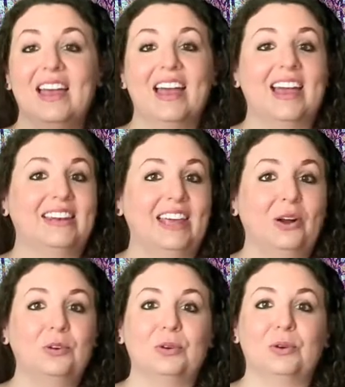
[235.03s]
And
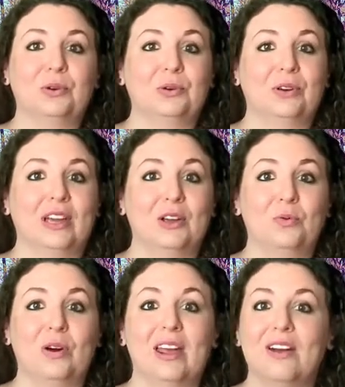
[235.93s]
now you can create
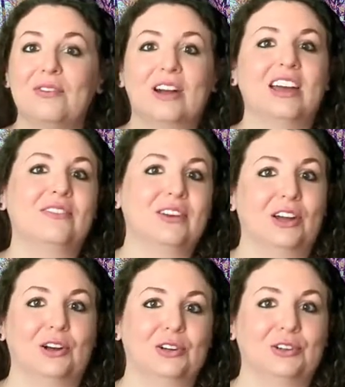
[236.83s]
whatever kind of
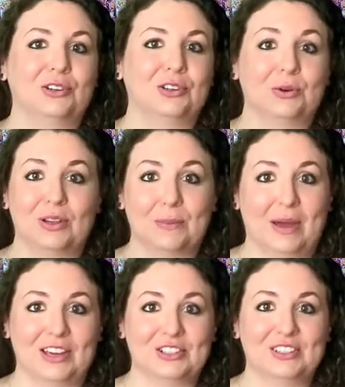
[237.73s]
character you can
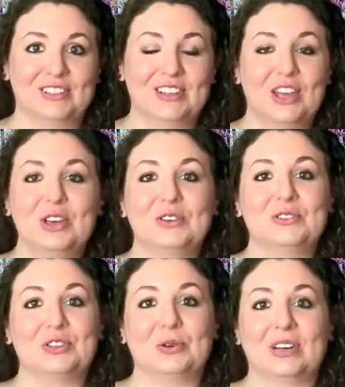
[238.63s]
imagine.
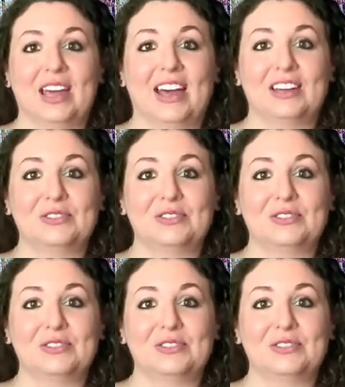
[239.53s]
So you can add